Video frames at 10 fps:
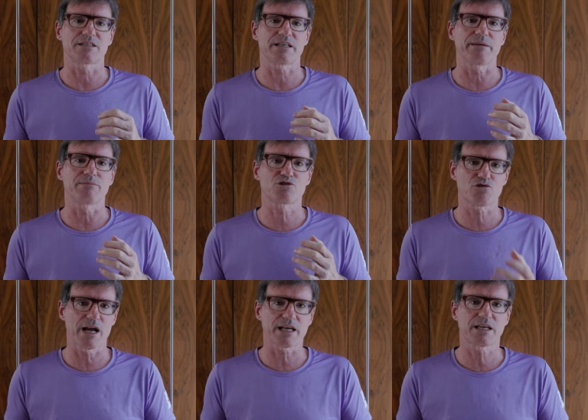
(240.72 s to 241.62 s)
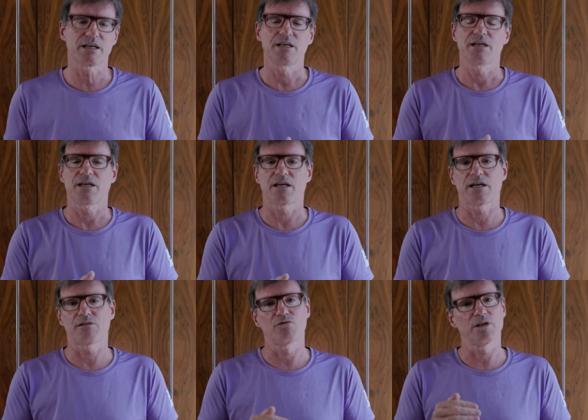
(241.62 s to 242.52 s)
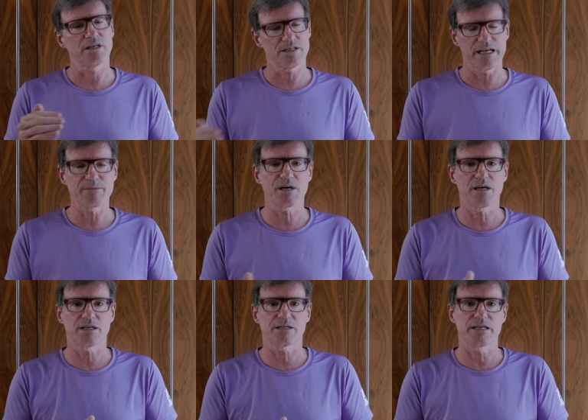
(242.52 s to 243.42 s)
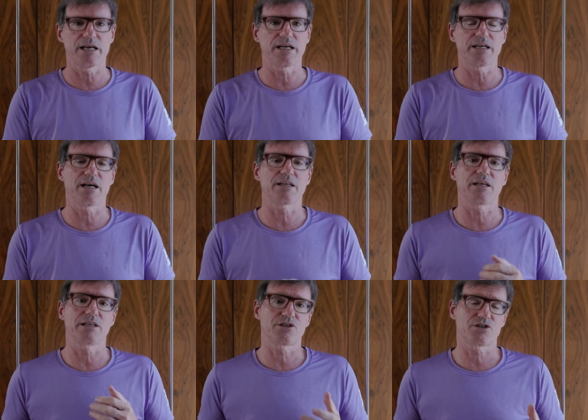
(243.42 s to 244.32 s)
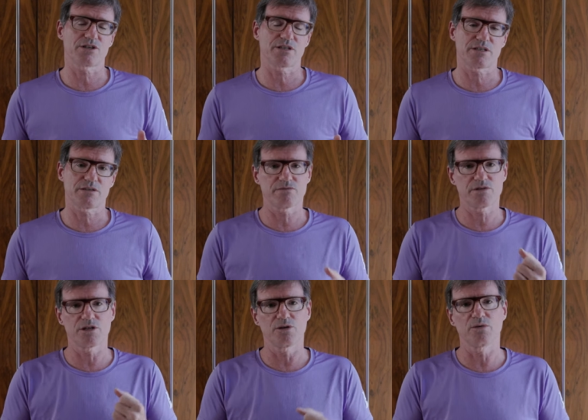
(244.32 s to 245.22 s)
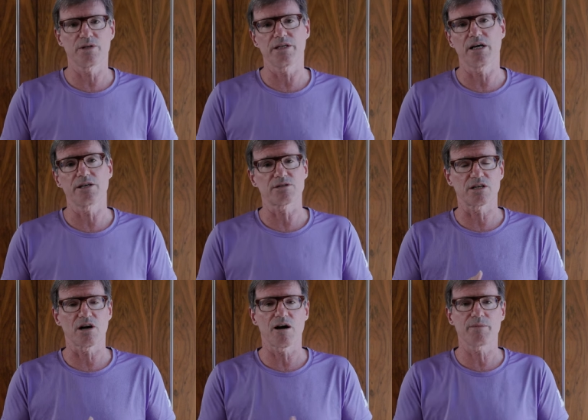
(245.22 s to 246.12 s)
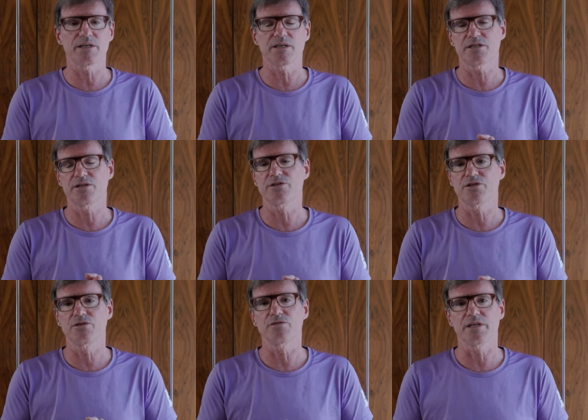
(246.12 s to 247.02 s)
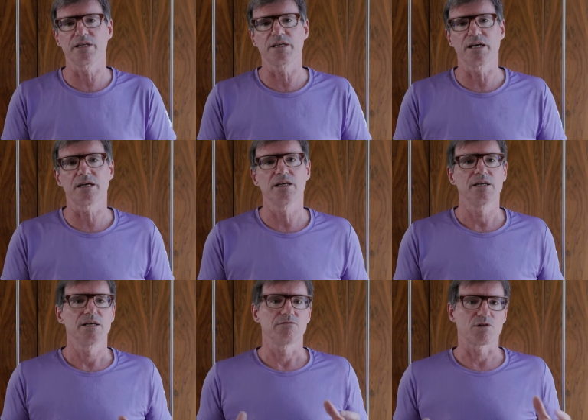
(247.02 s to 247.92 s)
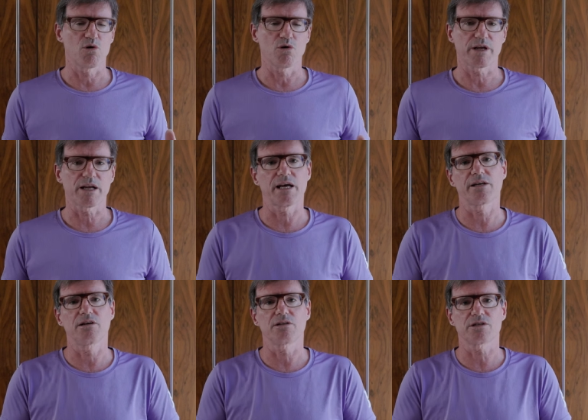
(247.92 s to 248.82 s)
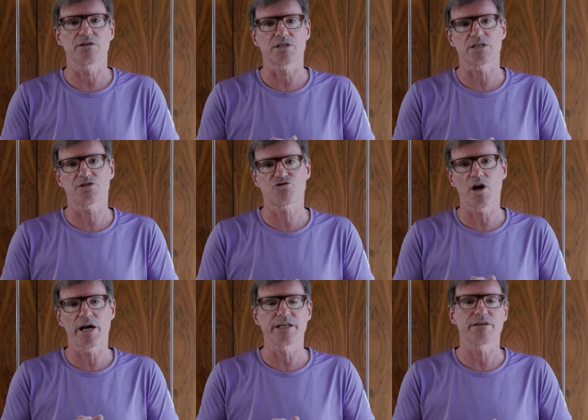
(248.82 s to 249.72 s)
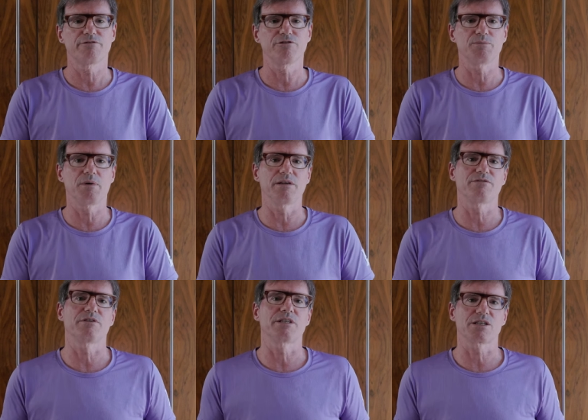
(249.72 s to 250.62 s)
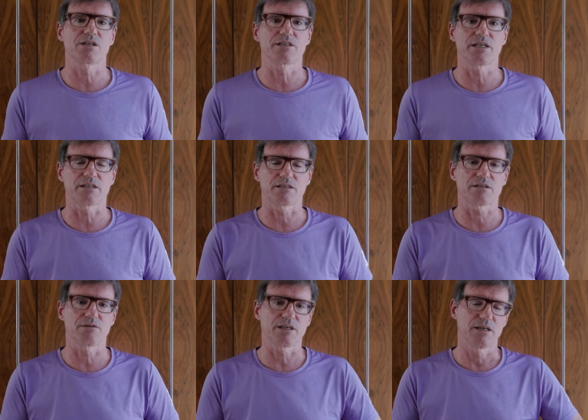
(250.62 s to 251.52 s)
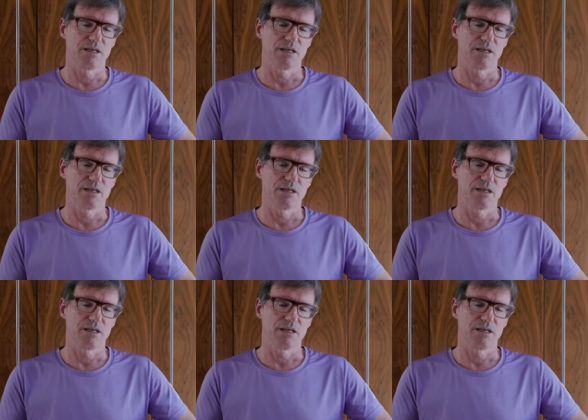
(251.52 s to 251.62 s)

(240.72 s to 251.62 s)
the same track, run at the same kind of day, and I use a Garmin to do the recording, and I also use a Stride footpod for additional data. So I